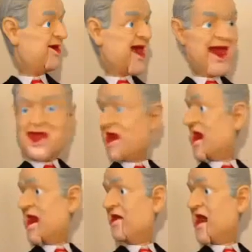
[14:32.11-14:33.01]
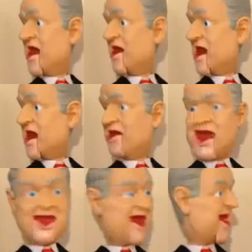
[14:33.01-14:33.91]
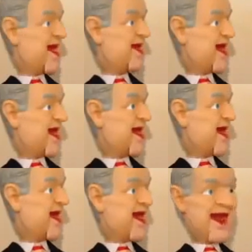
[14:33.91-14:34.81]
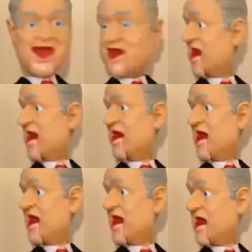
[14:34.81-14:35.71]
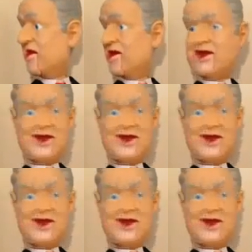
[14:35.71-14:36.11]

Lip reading: She was so ugly, you look at a dictionary under the word ugly, you see her picture.